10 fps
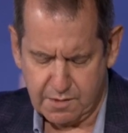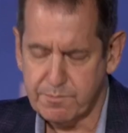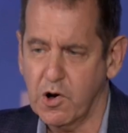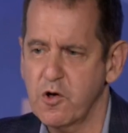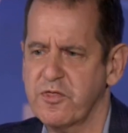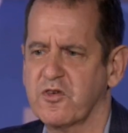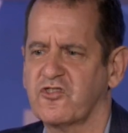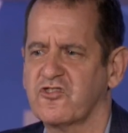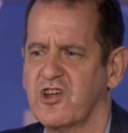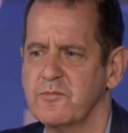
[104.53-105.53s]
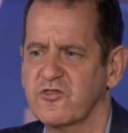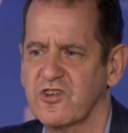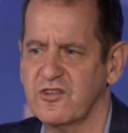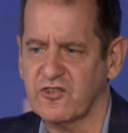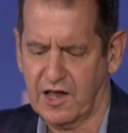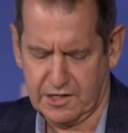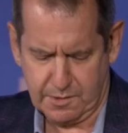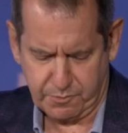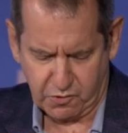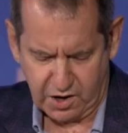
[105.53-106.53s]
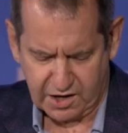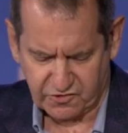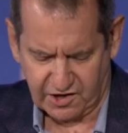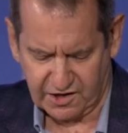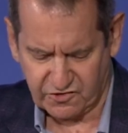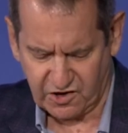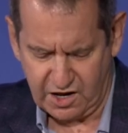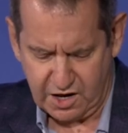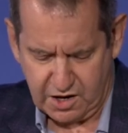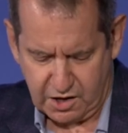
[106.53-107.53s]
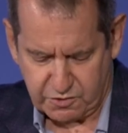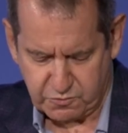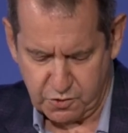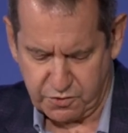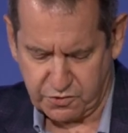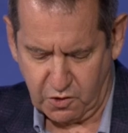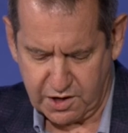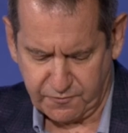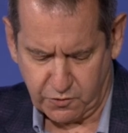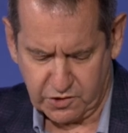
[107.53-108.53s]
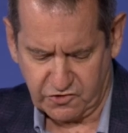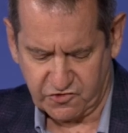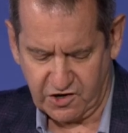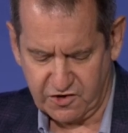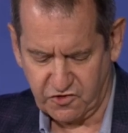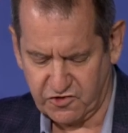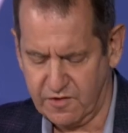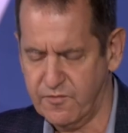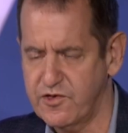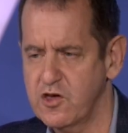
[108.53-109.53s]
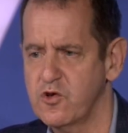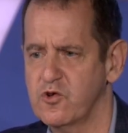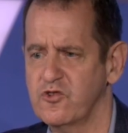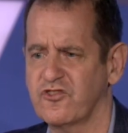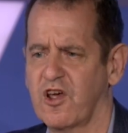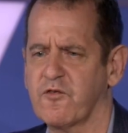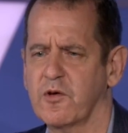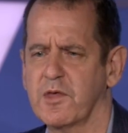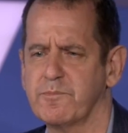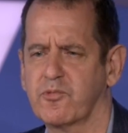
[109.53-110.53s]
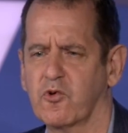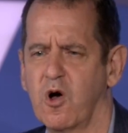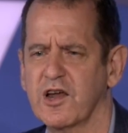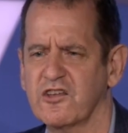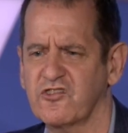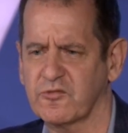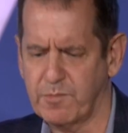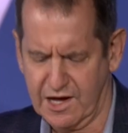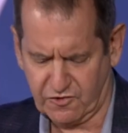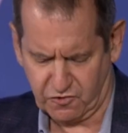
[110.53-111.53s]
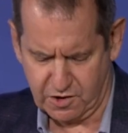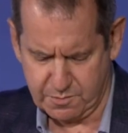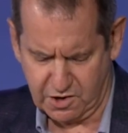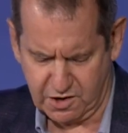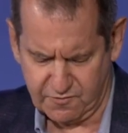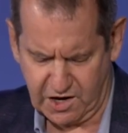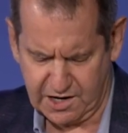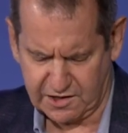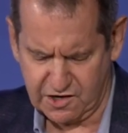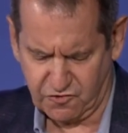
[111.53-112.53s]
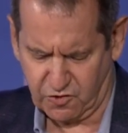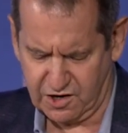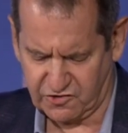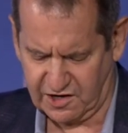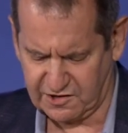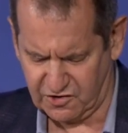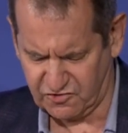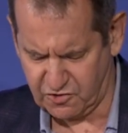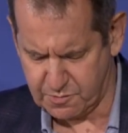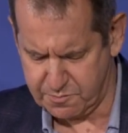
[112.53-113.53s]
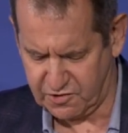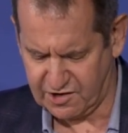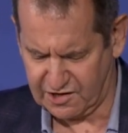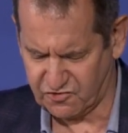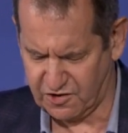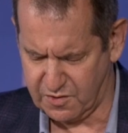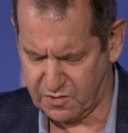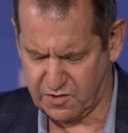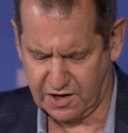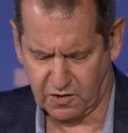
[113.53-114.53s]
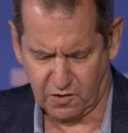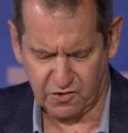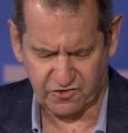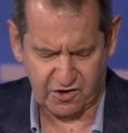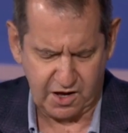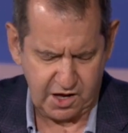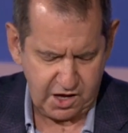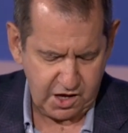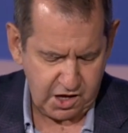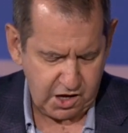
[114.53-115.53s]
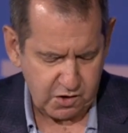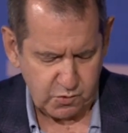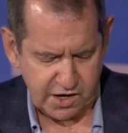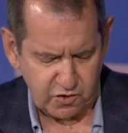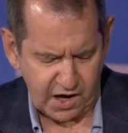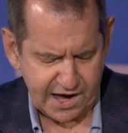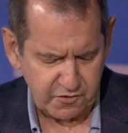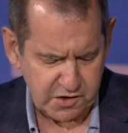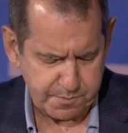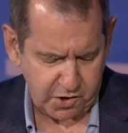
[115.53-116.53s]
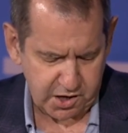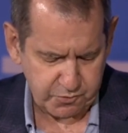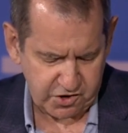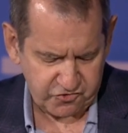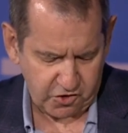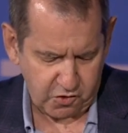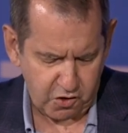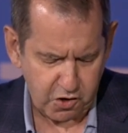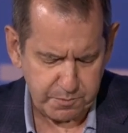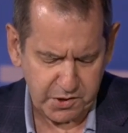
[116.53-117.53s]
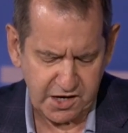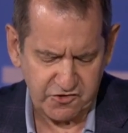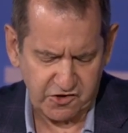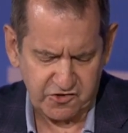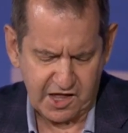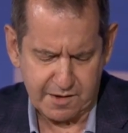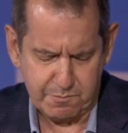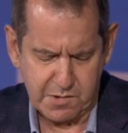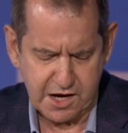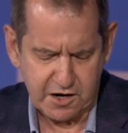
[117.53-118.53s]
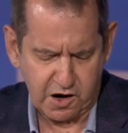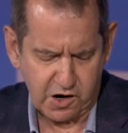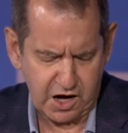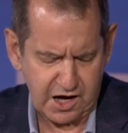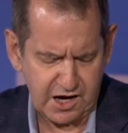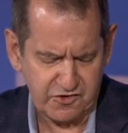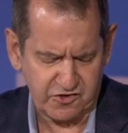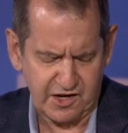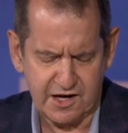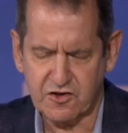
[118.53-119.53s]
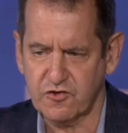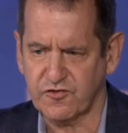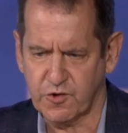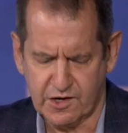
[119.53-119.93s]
both the substance and the process, through thoughtful exchanges of views from the broadest spectrum of antitrust and consumer protection thinkers. We gladly publish all pieces that meet our high standards for